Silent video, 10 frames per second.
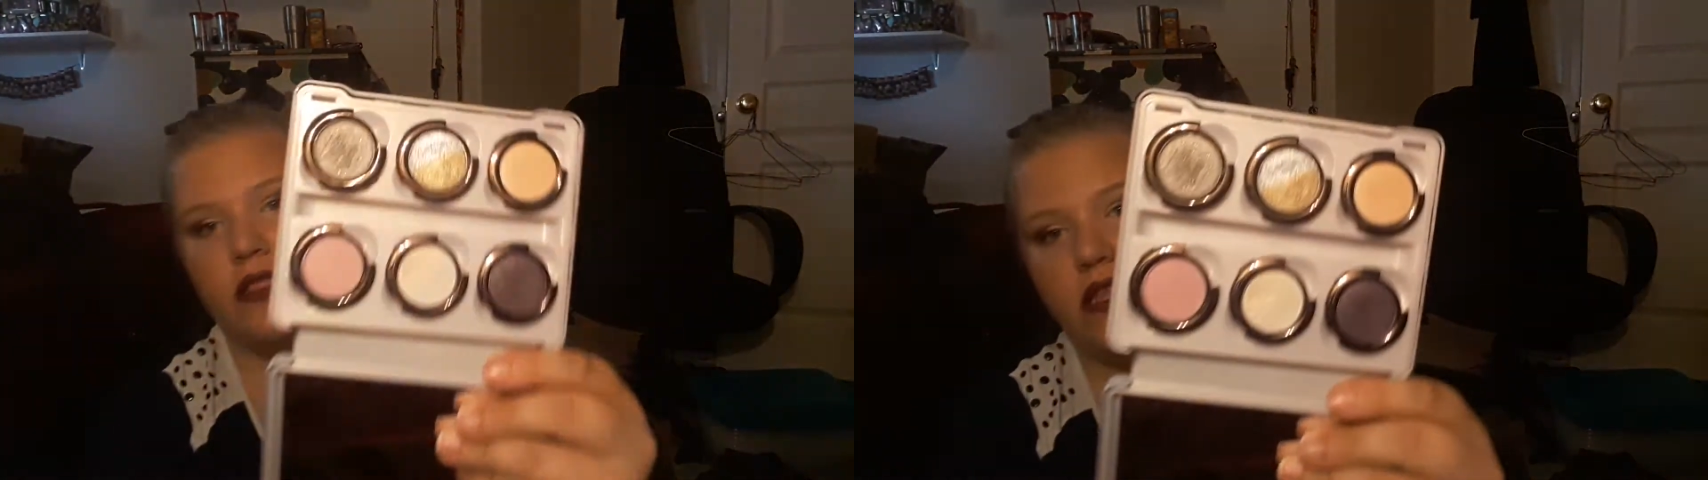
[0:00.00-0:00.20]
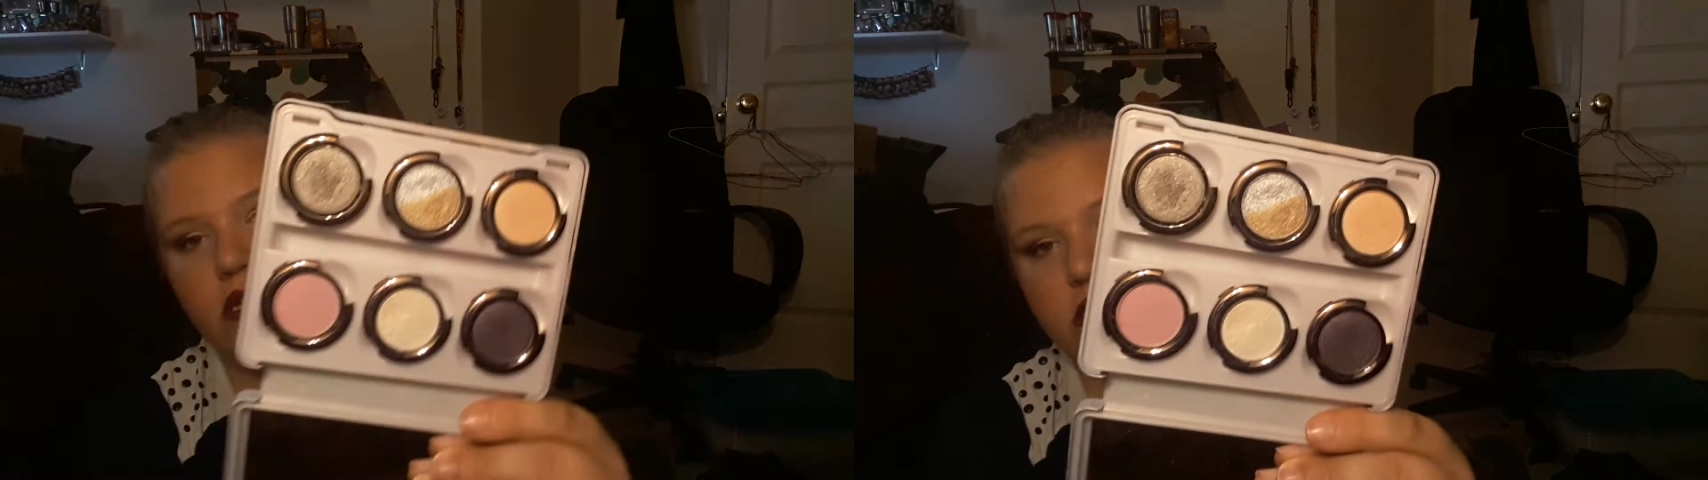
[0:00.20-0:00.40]

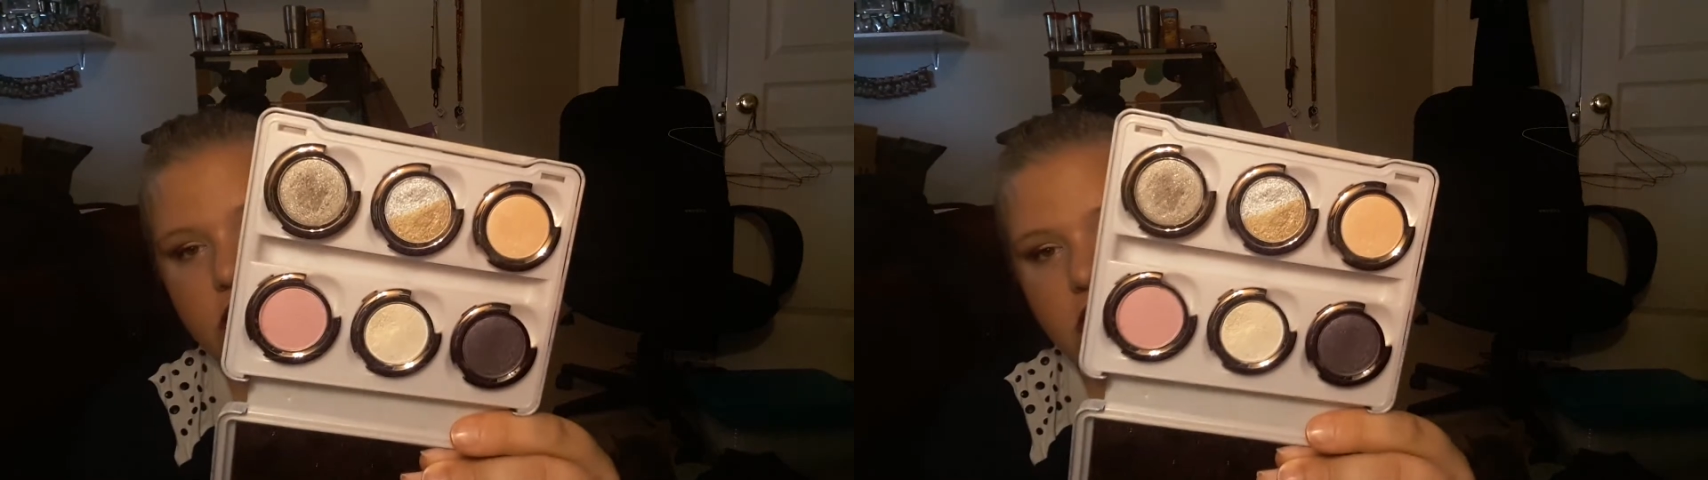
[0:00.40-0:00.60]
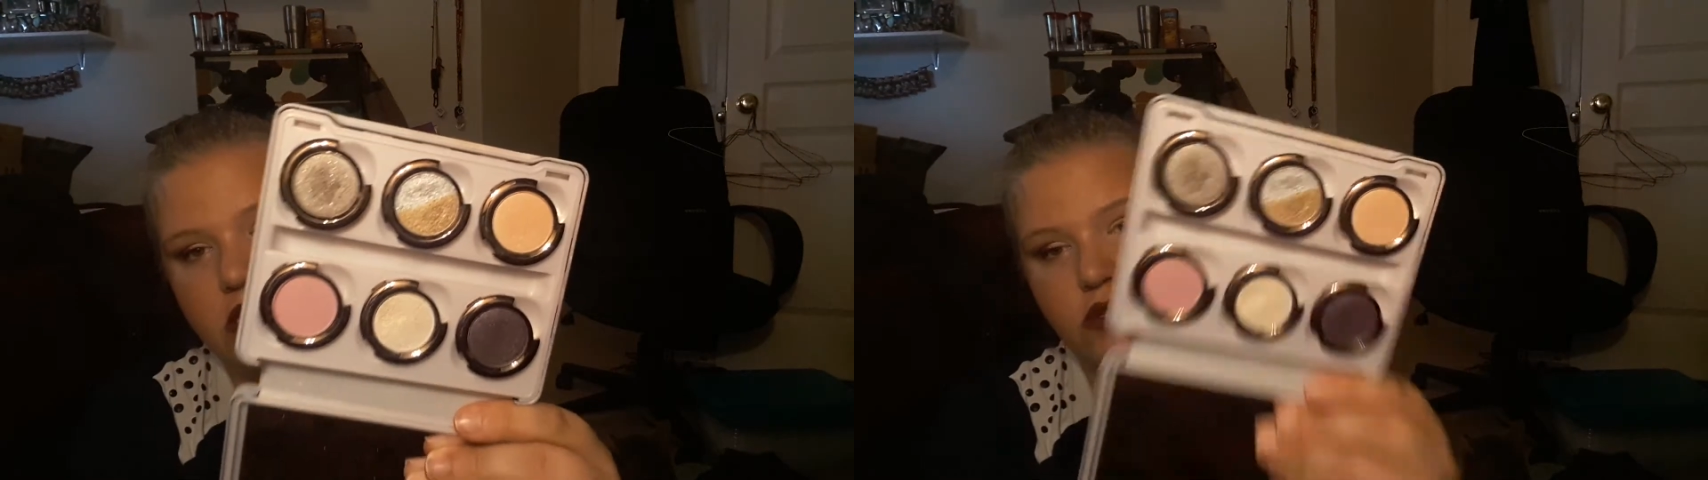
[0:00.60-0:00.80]

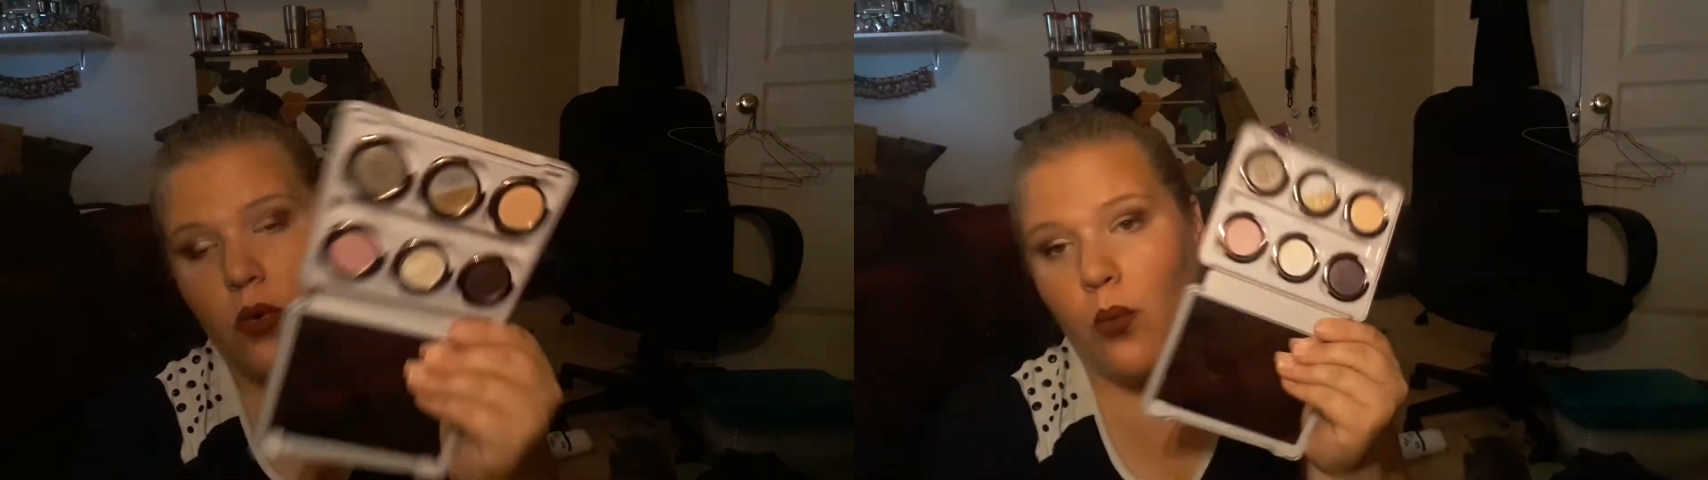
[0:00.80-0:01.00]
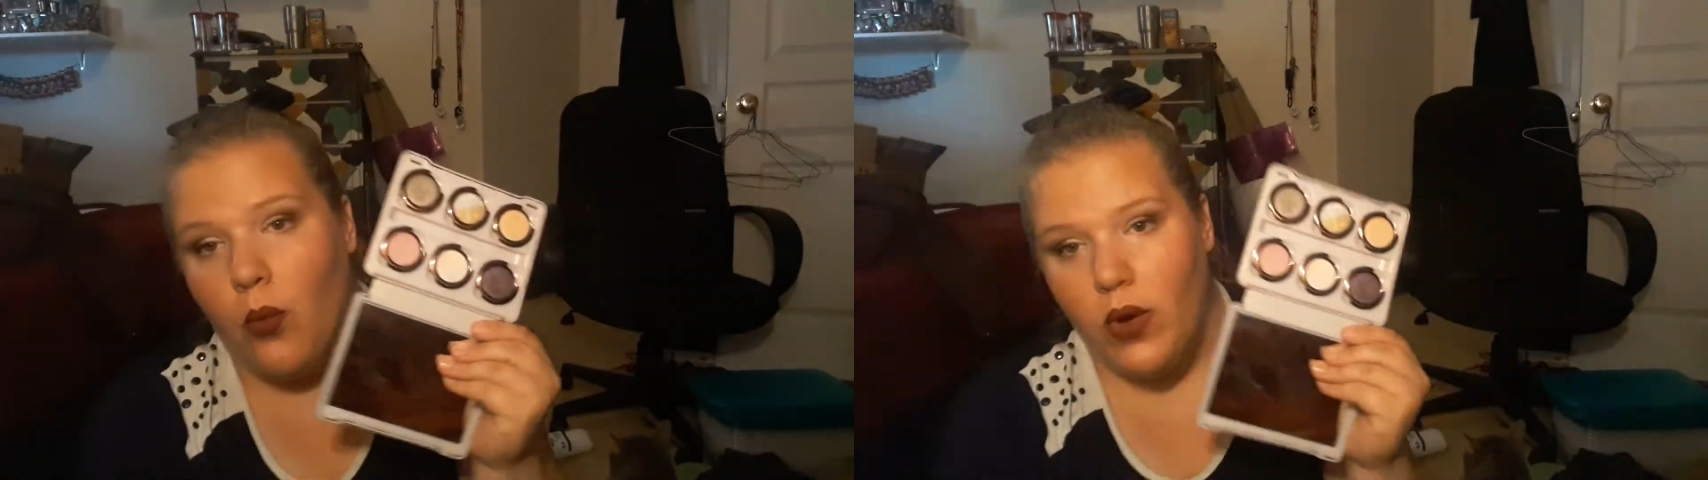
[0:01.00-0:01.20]
This is
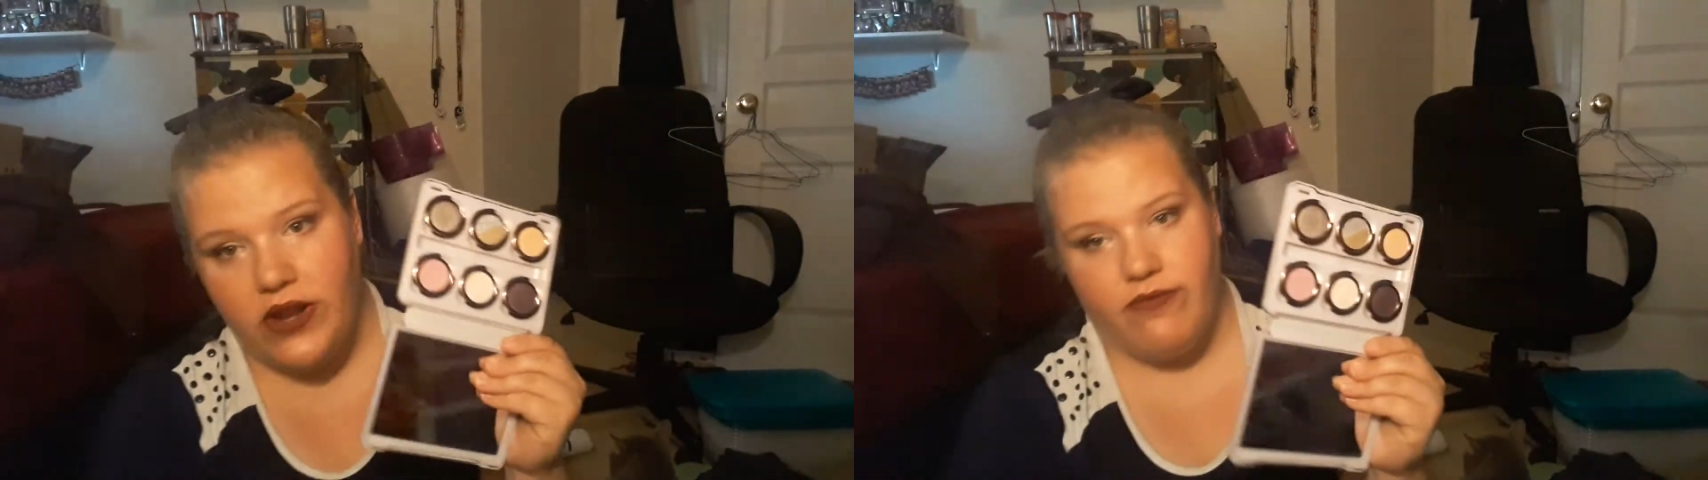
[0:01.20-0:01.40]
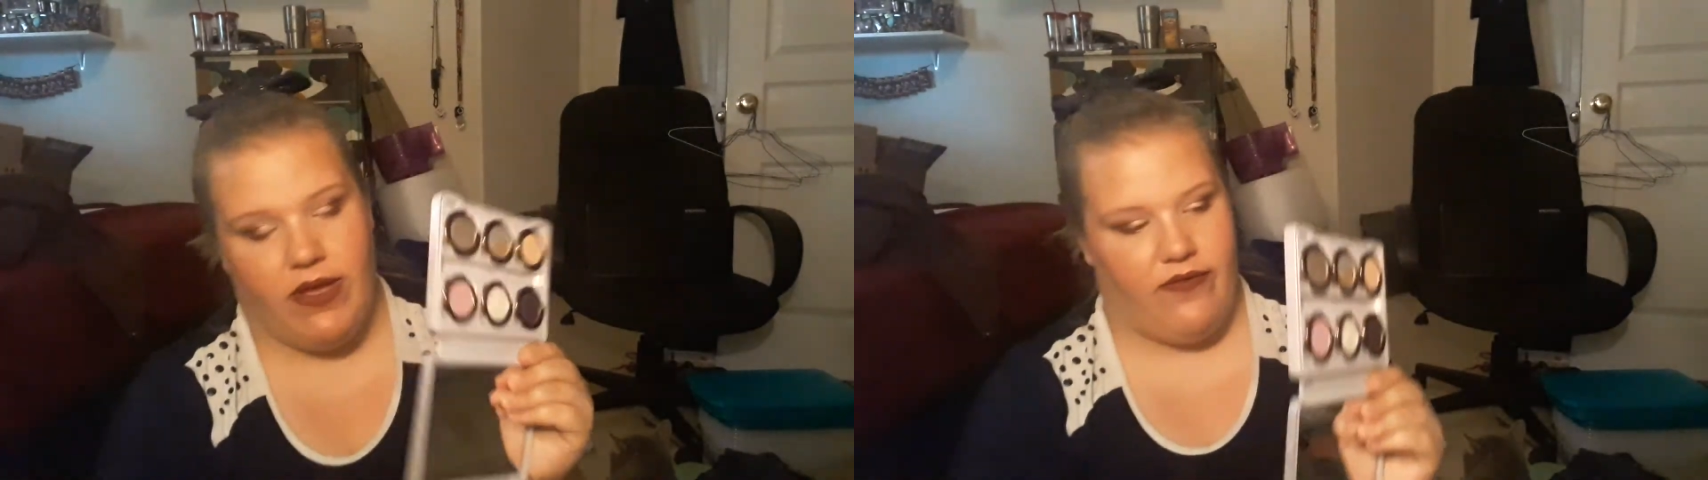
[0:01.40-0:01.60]
one
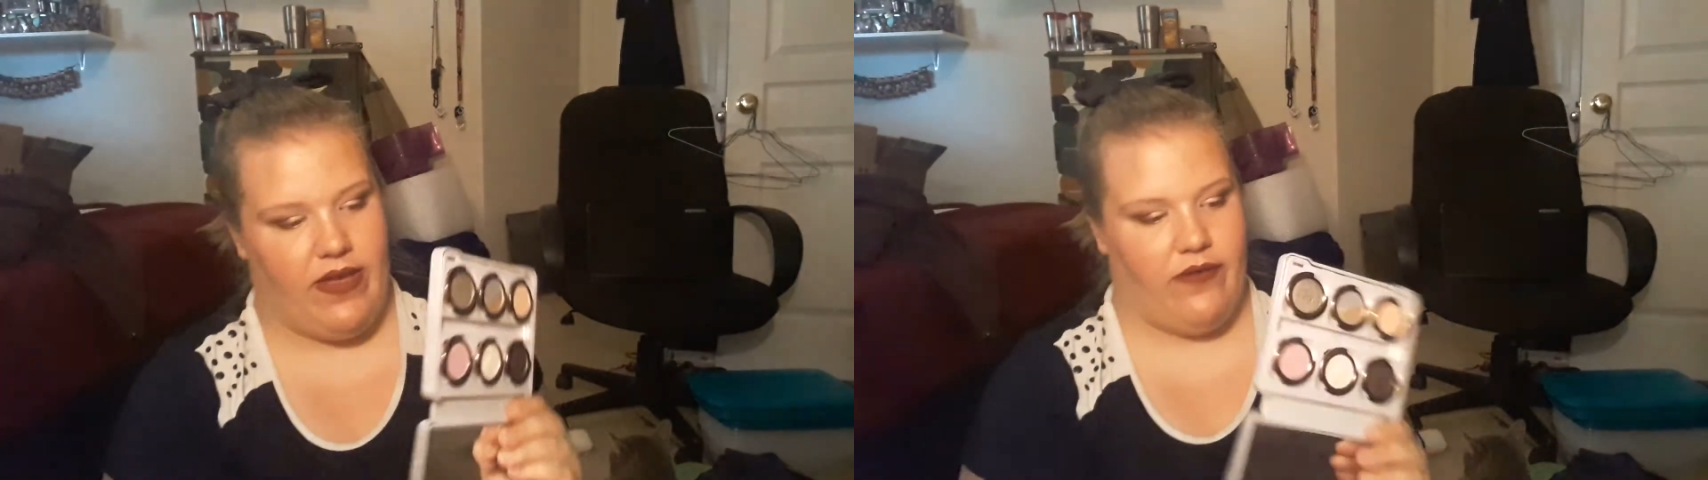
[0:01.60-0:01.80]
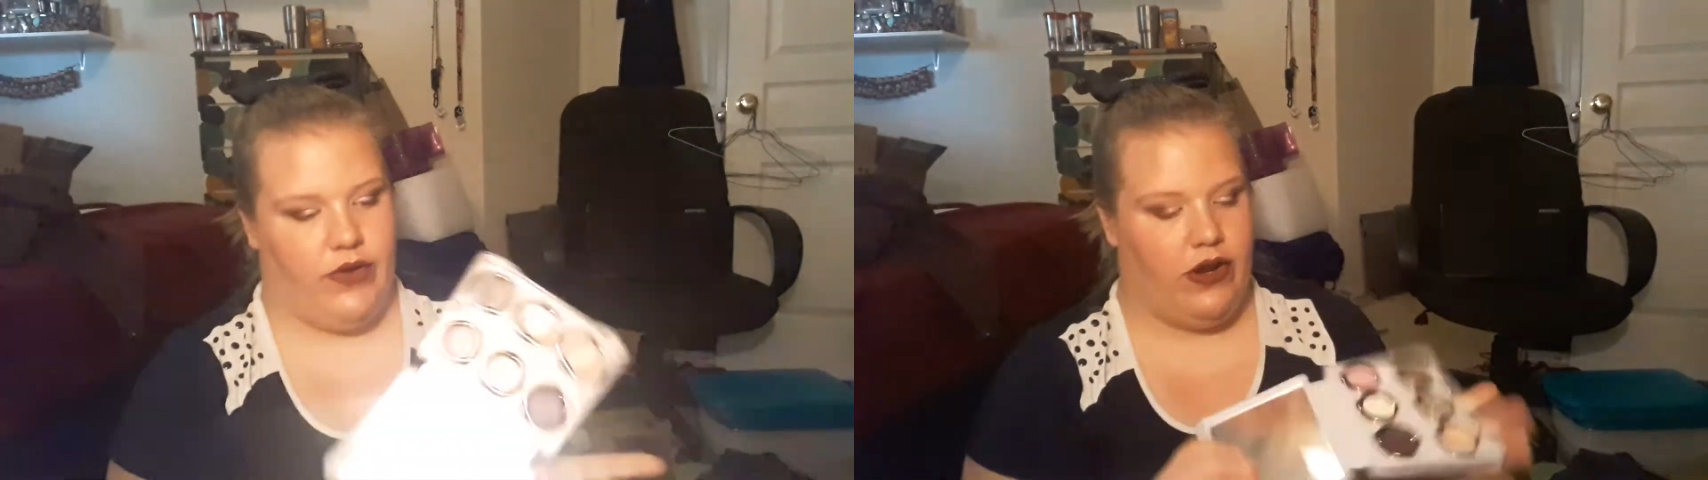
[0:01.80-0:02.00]
of my
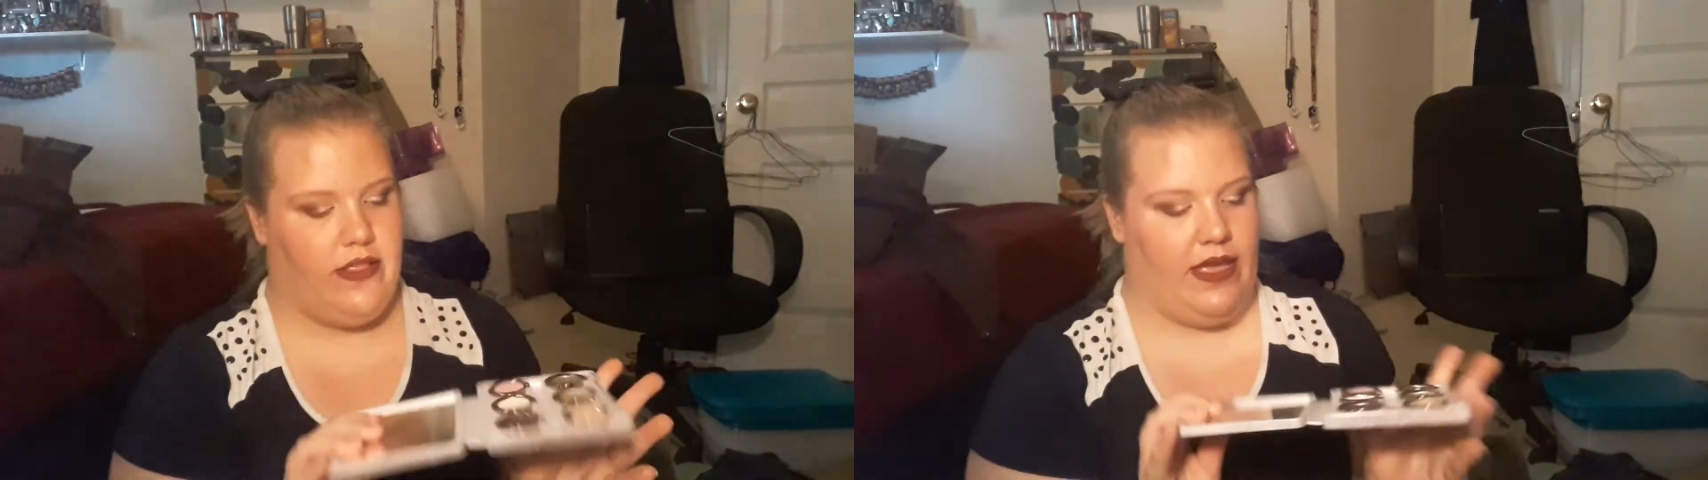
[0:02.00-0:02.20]
favorite